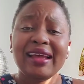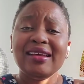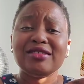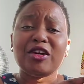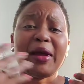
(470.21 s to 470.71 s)

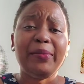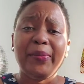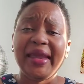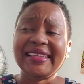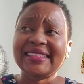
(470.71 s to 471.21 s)
Start by
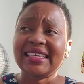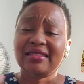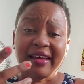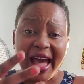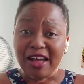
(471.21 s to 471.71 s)
painting
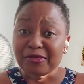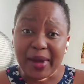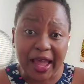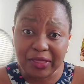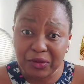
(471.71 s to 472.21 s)
the half
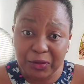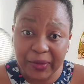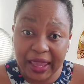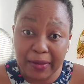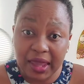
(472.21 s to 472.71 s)
bathroom,
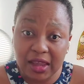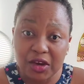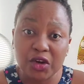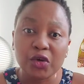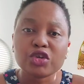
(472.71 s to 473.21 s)

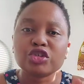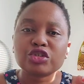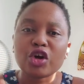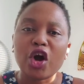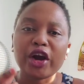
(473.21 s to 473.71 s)
maybe.
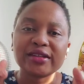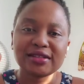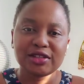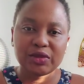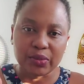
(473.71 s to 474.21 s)
Start
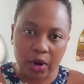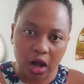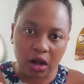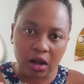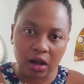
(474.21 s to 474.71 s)

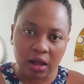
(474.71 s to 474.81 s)
small.